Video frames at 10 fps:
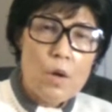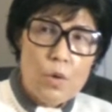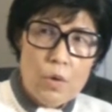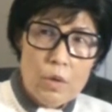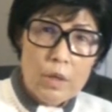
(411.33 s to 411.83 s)

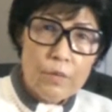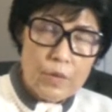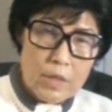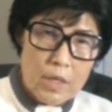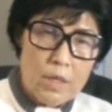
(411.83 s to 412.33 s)
Or
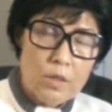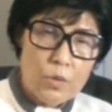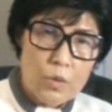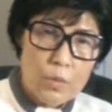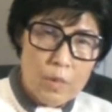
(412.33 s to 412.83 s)
lymphocytes
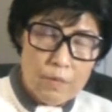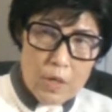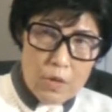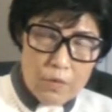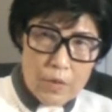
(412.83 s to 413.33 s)
could be
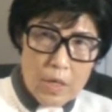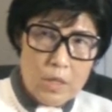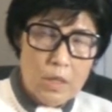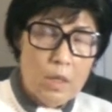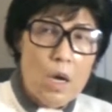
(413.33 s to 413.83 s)
viral
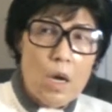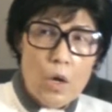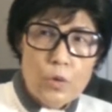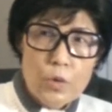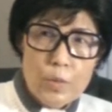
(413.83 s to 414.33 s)
infection,
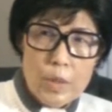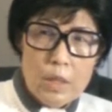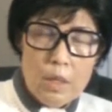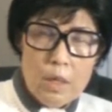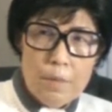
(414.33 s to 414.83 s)
or could be